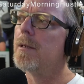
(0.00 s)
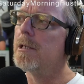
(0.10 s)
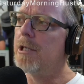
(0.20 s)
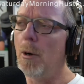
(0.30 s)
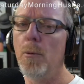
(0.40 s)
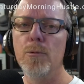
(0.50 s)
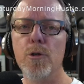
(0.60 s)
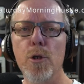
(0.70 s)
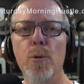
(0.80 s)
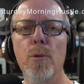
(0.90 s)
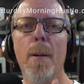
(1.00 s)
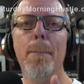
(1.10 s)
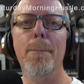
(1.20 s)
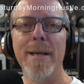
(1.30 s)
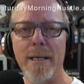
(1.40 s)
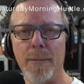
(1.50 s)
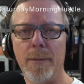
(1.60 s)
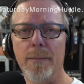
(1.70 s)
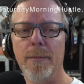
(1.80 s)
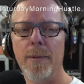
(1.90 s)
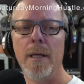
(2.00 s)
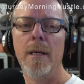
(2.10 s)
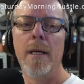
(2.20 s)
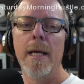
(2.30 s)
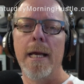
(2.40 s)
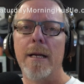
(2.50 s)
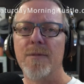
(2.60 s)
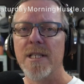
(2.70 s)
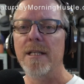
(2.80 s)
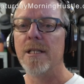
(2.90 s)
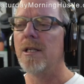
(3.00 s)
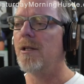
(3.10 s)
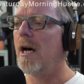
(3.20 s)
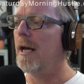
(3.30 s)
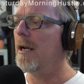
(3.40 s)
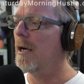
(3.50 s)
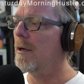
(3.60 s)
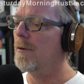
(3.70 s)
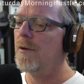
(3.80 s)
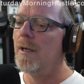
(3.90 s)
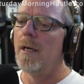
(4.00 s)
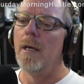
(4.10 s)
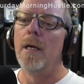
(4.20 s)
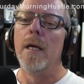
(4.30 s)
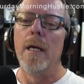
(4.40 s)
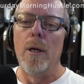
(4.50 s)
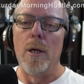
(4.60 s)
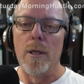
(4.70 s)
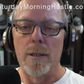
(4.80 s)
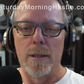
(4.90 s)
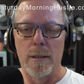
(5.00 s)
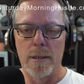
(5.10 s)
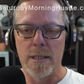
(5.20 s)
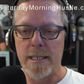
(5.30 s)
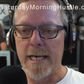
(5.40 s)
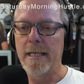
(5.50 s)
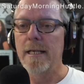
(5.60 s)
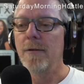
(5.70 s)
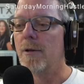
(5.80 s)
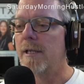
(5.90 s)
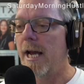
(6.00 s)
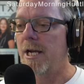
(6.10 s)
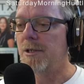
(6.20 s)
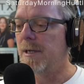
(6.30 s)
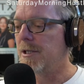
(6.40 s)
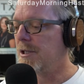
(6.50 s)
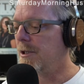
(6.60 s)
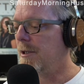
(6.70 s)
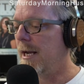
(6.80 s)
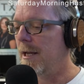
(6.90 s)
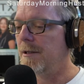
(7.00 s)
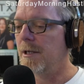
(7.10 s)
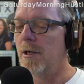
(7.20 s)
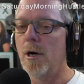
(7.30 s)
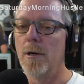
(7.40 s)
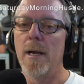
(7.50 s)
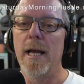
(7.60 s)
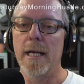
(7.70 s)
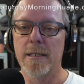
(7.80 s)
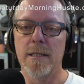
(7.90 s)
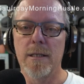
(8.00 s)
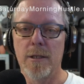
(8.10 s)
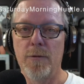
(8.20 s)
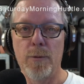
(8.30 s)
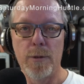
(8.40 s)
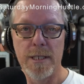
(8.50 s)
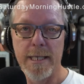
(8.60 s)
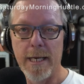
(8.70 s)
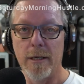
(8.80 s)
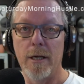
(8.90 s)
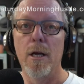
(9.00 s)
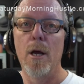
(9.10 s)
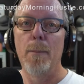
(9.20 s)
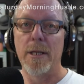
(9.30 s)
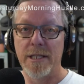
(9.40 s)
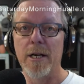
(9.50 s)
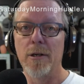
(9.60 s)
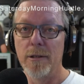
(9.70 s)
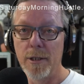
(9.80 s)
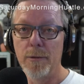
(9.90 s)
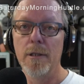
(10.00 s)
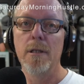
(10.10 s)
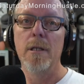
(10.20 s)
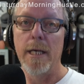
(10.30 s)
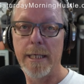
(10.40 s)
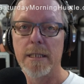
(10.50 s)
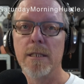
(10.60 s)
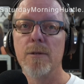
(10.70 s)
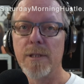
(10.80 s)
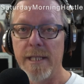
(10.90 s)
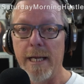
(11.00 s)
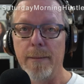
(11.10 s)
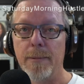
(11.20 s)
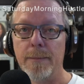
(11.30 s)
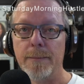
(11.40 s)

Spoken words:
Don't do the minimum. And I'm seeing this a lot of standing for the cash register, and there are X's on the floor to stand on, but they are literal X's with tape.